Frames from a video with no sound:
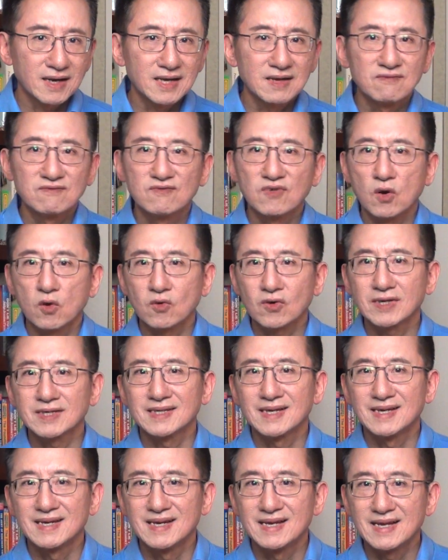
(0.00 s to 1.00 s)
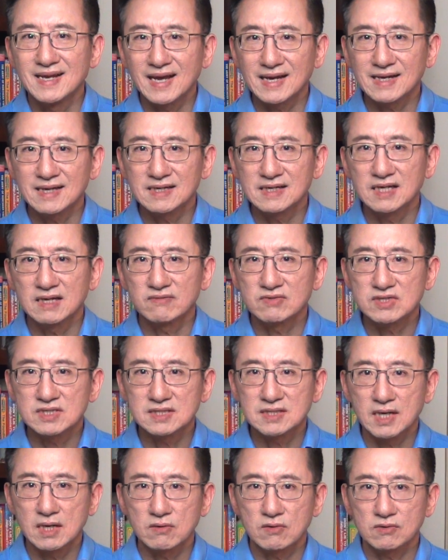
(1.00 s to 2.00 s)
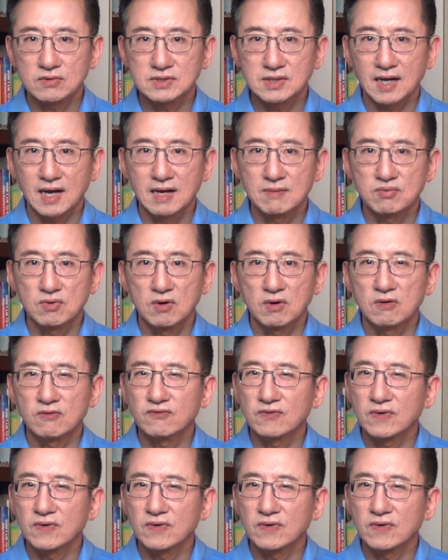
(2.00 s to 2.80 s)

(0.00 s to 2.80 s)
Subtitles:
evoked negative stereotype of